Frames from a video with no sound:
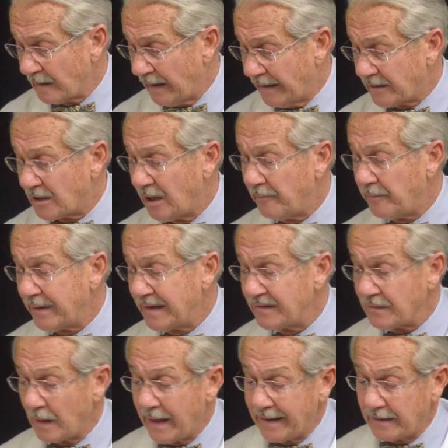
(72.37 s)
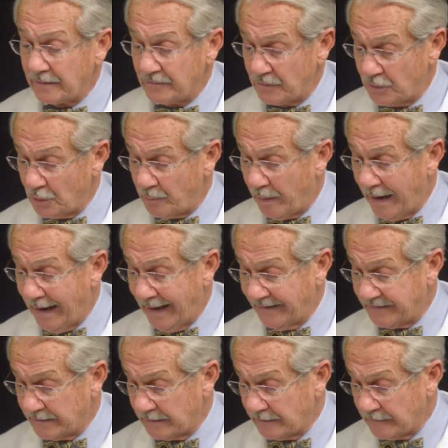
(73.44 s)
and companies like
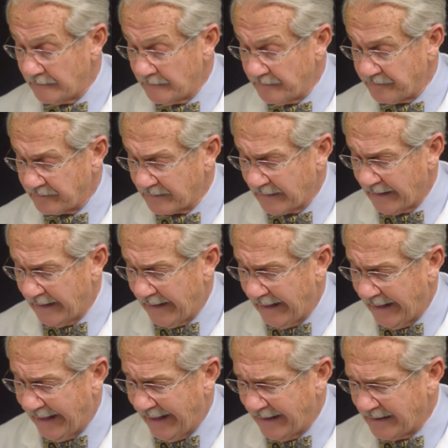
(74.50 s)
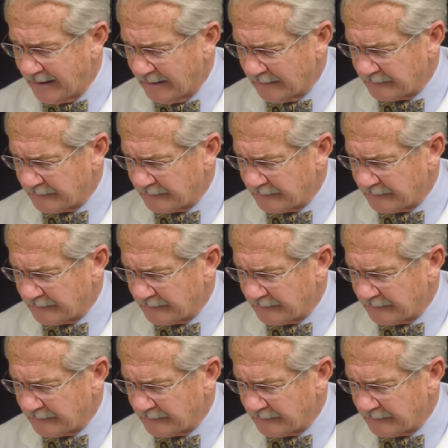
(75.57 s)
DuPont. And